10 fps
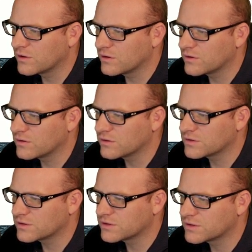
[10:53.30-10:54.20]

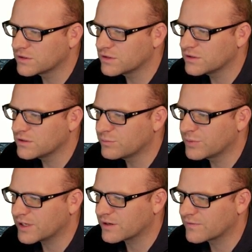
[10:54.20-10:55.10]
let's see,
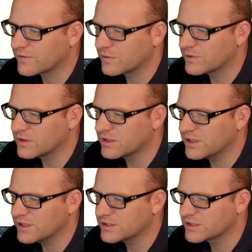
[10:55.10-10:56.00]
pick from a
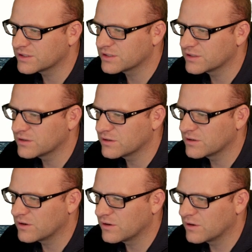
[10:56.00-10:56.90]
list,
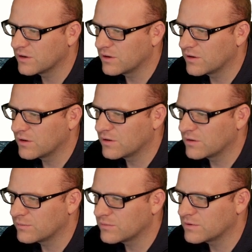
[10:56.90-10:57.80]

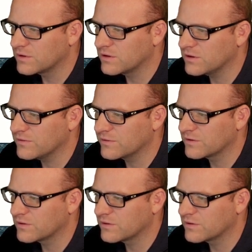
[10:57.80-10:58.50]
I believe,